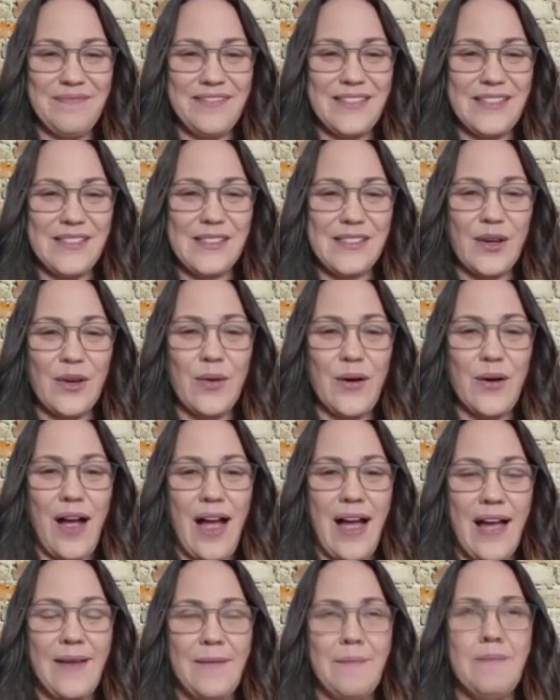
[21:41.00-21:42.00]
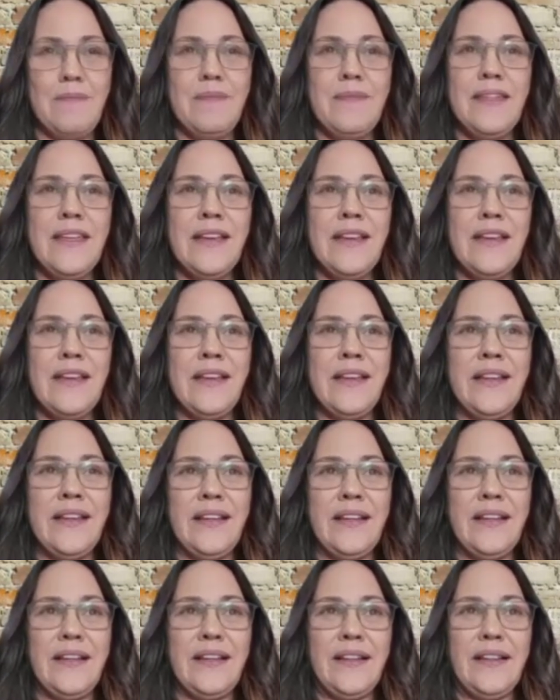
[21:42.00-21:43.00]
so
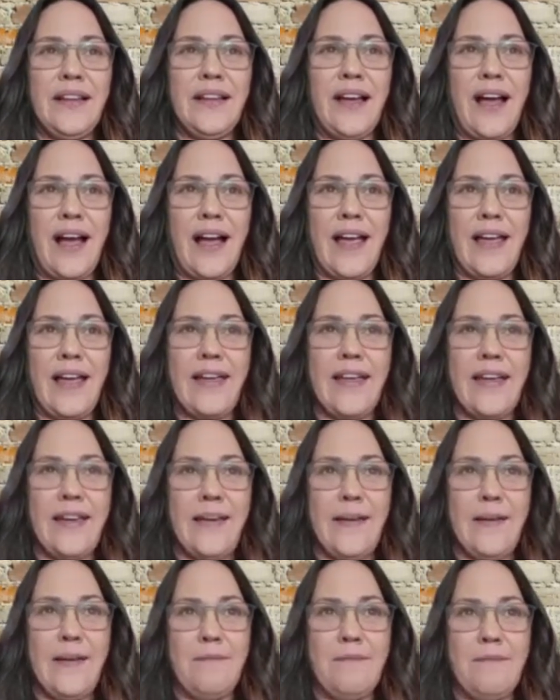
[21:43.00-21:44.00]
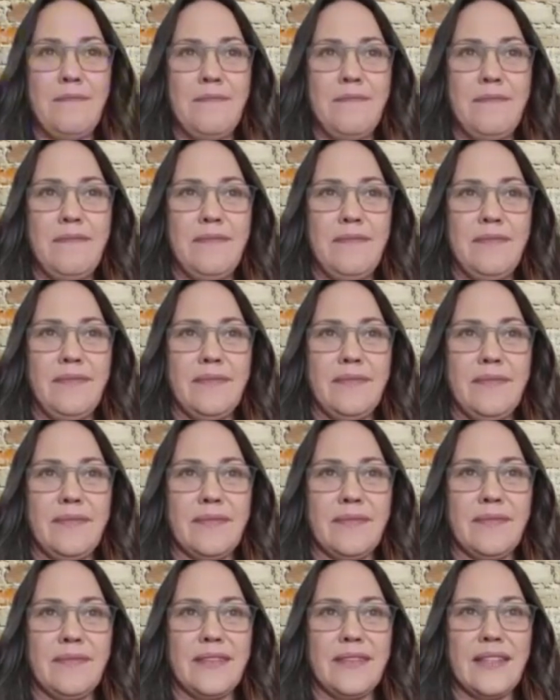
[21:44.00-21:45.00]
I am
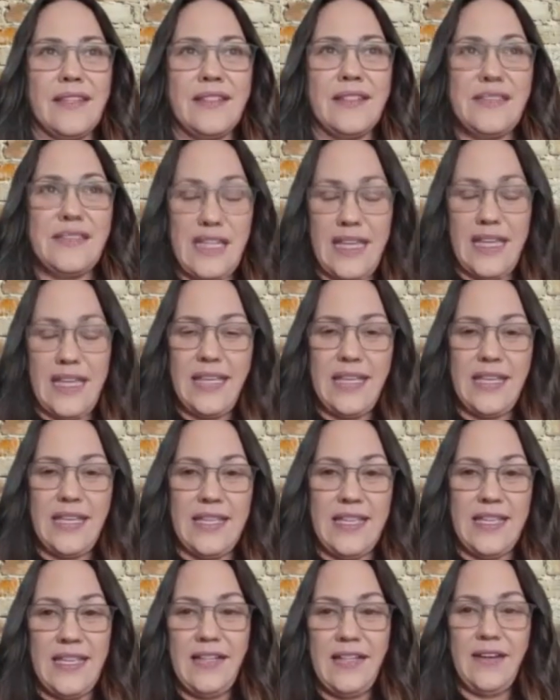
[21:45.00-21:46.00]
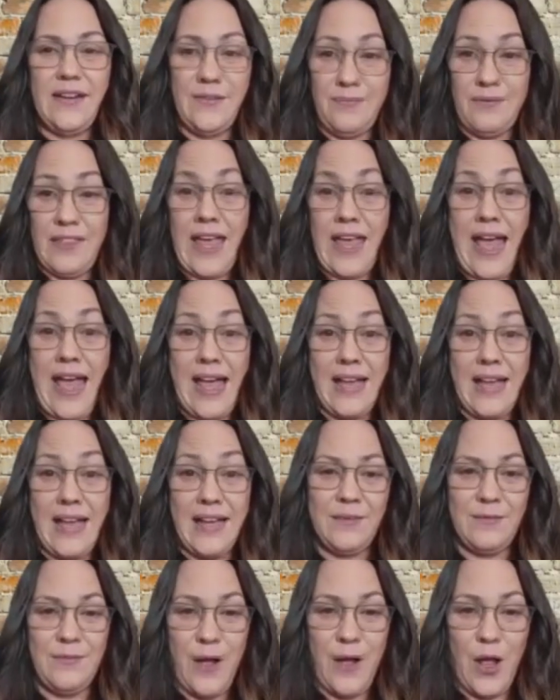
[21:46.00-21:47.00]
taking heed of that
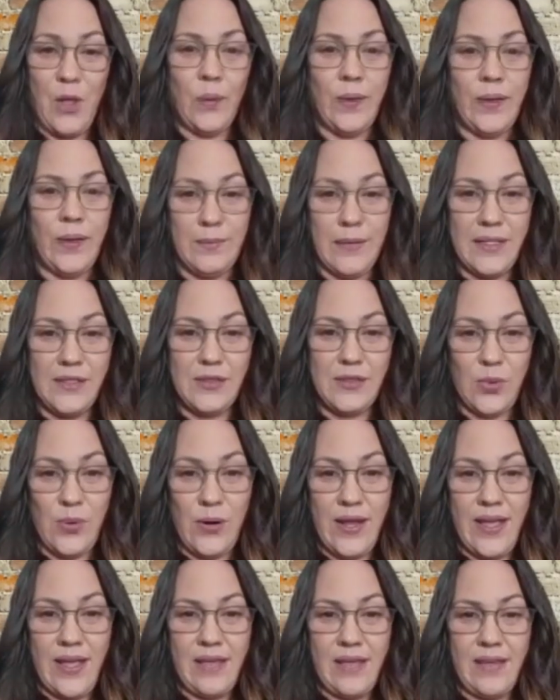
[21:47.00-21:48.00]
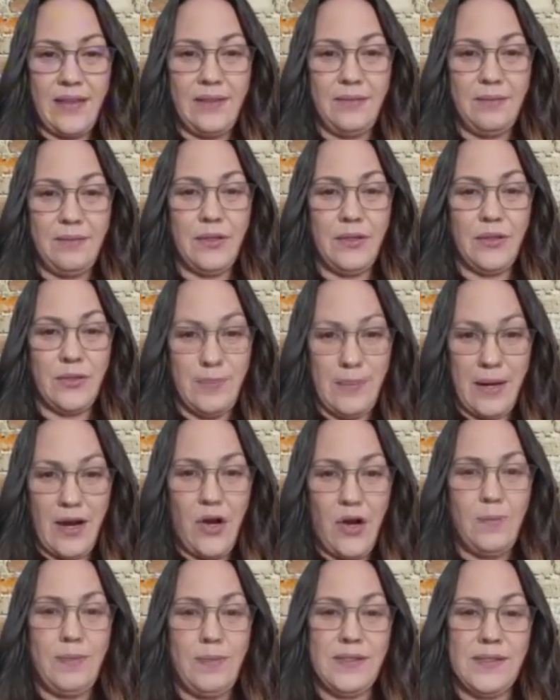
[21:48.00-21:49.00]
and following my joy and building my
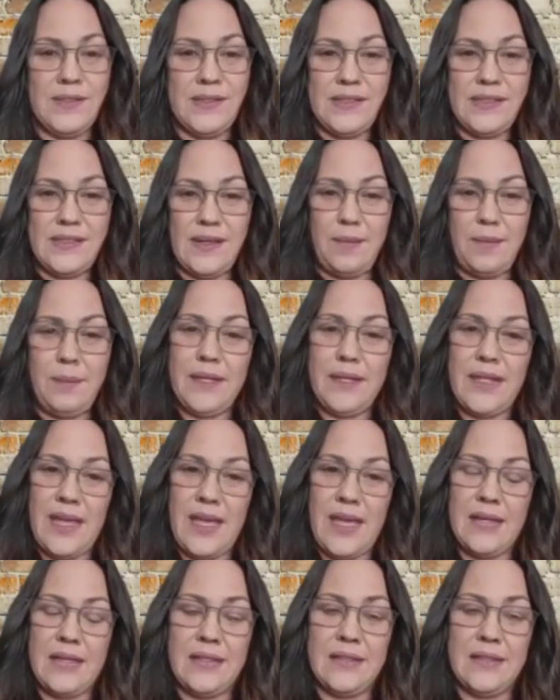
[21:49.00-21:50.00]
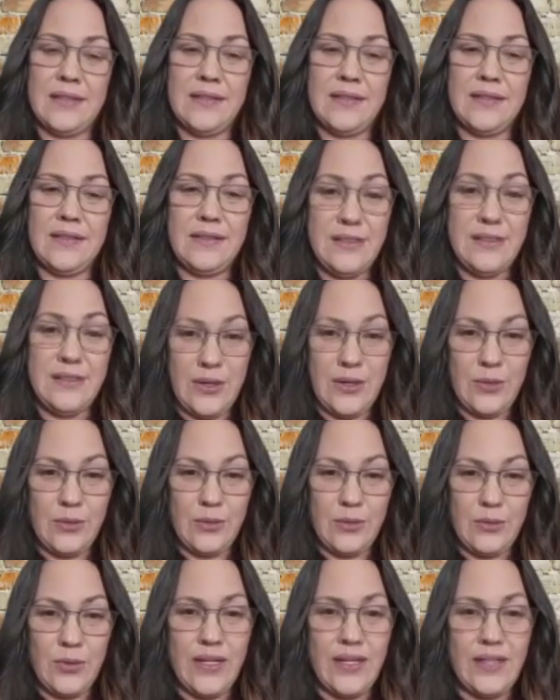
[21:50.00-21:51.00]
art business up again and
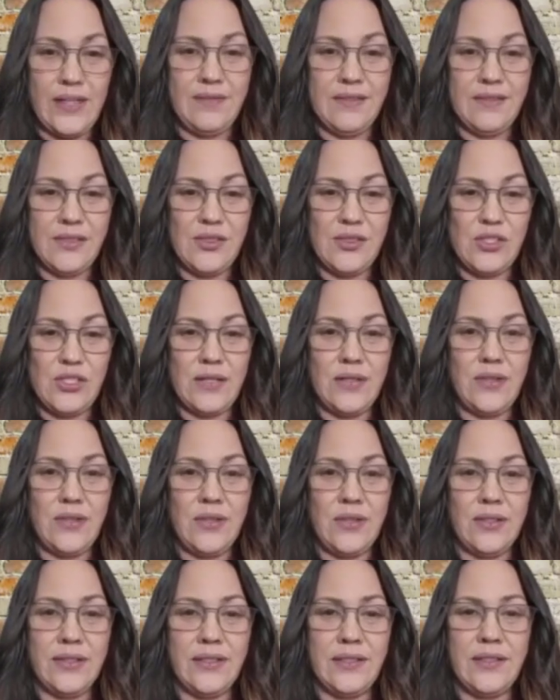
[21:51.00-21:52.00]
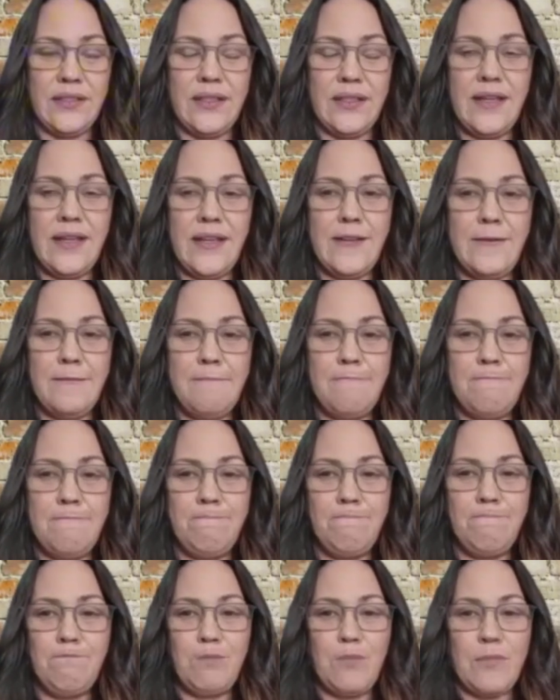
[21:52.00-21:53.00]
creating this channel and
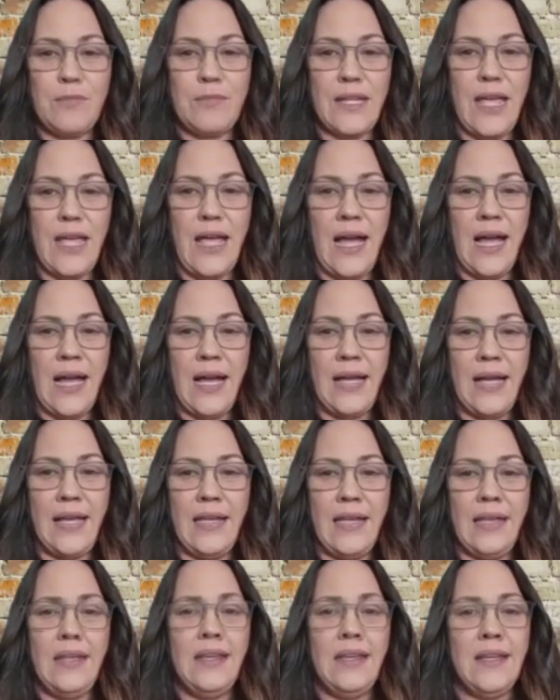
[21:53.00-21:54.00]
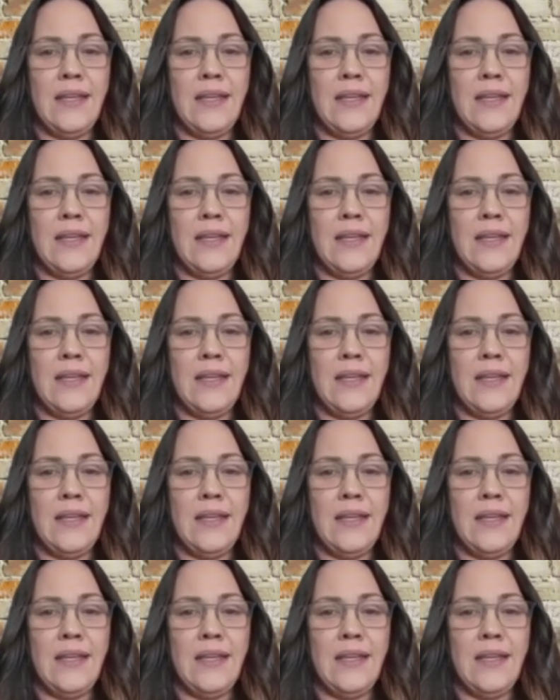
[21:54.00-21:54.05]
I